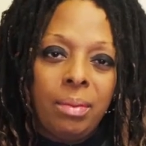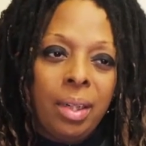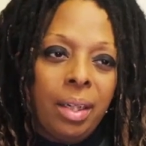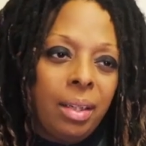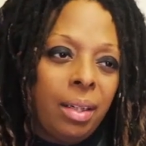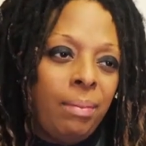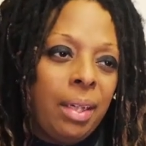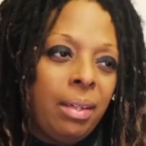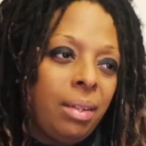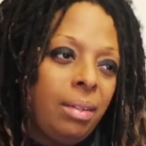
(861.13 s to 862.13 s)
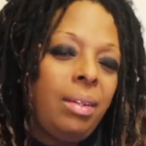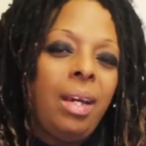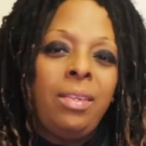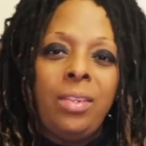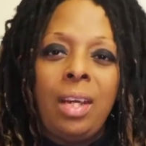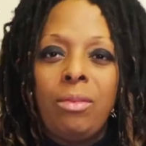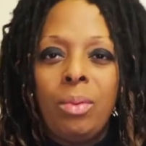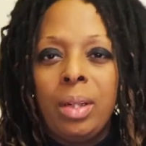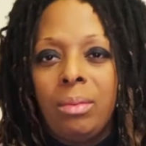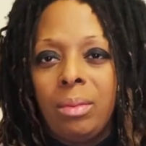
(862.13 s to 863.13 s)
Like, I mean, I saved
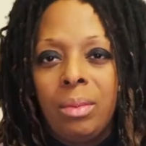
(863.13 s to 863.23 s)
what?